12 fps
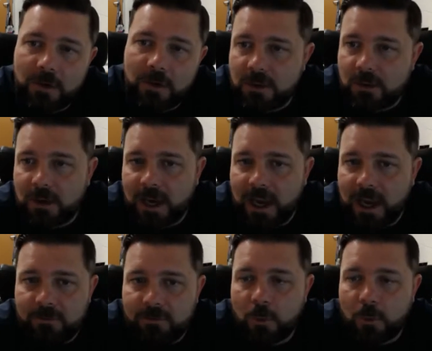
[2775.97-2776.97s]
so you can have
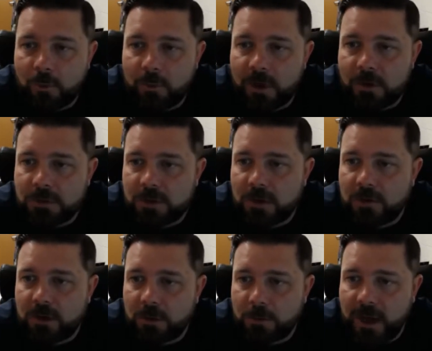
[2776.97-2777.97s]
four more middles
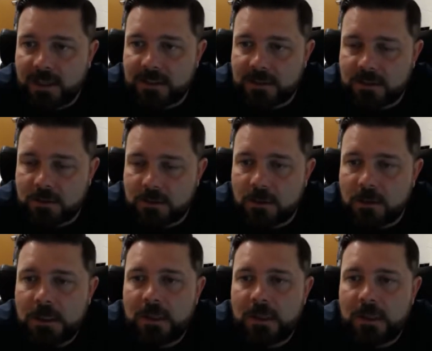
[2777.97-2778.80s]
serving and passing too.